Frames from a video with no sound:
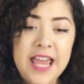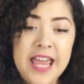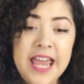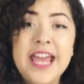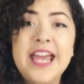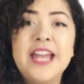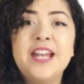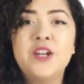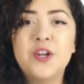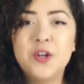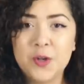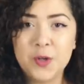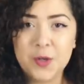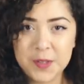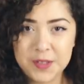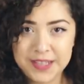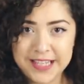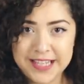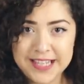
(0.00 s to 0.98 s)
and
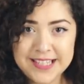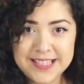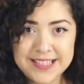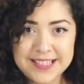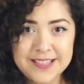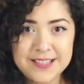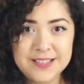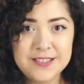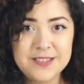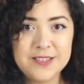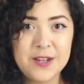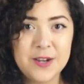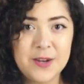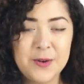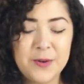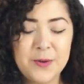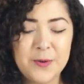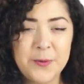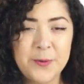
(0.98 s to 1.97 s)
curl it,
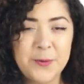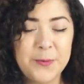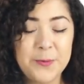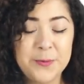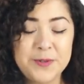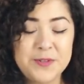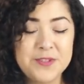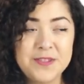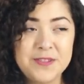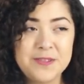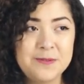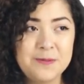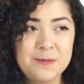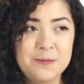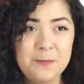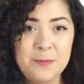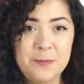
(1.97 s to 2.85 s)
so, which is